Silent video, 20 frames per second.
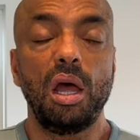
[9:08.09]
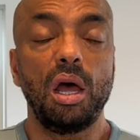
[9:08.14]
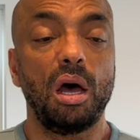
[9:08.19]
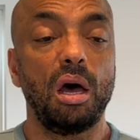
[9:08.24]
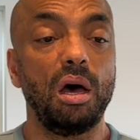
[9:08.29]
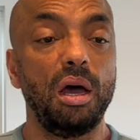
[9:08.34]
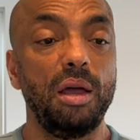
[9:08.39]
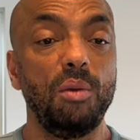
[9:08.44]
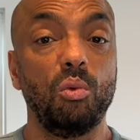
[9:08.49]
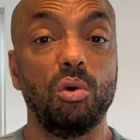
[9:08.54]

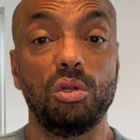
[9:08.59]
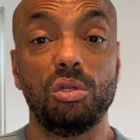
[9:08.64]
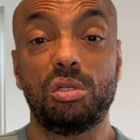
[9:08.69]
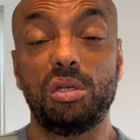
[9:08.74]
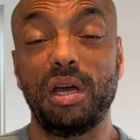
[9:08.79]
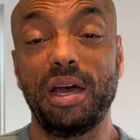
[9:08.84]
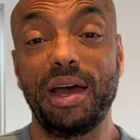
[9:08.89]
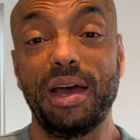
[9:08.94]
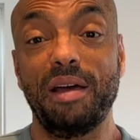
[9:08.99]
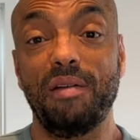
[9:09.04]
I want
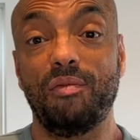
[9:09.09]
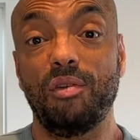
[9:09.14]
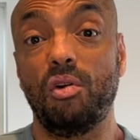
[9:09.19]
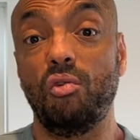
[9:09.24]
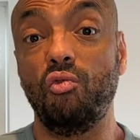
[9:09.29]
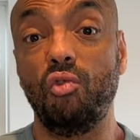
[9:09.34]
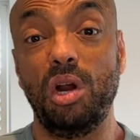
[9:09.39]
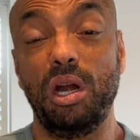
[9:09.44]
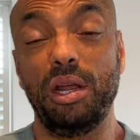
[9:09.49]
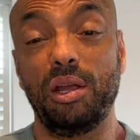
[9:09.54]
to have a
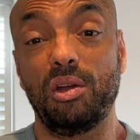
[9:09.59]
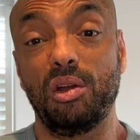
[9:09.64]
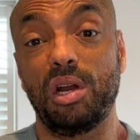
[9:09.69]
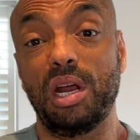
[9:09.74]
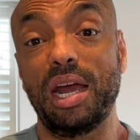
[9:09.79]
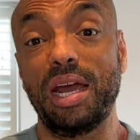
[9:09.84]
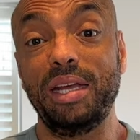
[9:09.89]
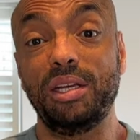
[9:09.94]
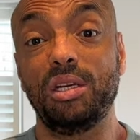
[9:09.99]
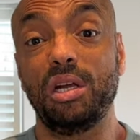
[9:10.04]
really good
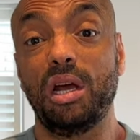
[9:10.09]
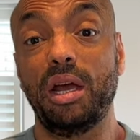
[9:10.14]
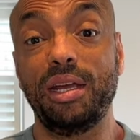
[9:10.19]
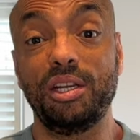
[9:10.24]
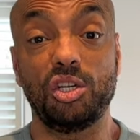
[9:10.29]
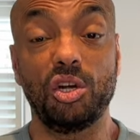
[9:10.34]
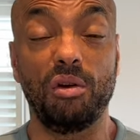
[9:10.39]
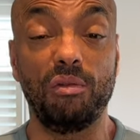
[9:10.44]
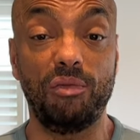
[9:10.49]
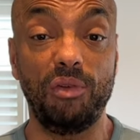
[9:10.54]

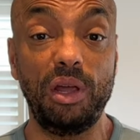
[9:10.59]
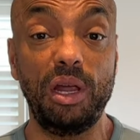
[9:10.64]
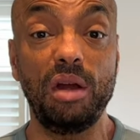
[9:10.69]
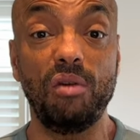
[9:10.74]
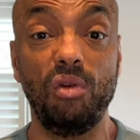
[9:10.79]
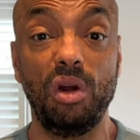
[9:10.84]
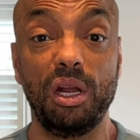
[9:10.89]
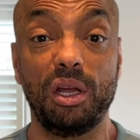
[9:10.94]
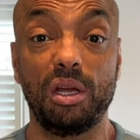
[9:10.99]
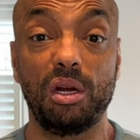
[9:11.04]
HRV, a
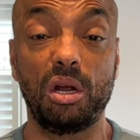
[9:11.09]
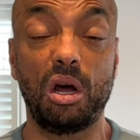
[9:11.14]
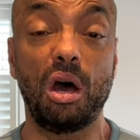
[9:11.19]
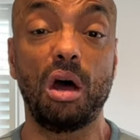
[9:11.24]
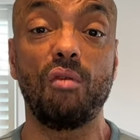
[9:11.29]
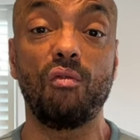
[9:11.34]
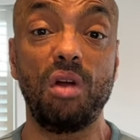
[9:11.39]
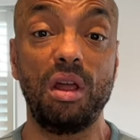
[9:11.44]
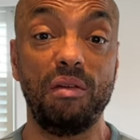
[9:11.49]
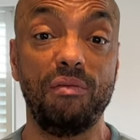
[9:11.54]
really good
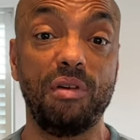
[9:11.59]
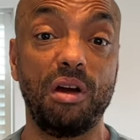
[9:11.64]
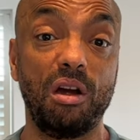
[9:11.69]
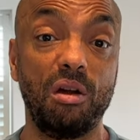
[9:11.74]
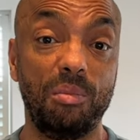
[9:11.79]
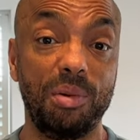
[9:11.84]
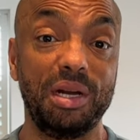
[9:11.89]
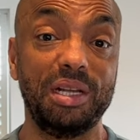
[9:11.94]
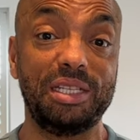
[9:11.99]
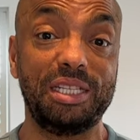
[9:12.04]
heart rate
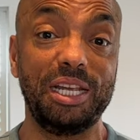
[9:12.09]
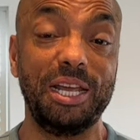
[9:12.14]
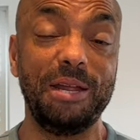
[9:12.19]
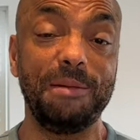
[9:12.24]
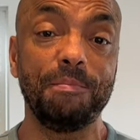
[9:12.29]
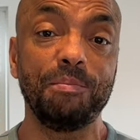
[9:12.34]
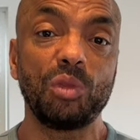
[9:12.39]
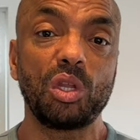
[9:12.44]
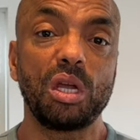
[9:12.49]
variability,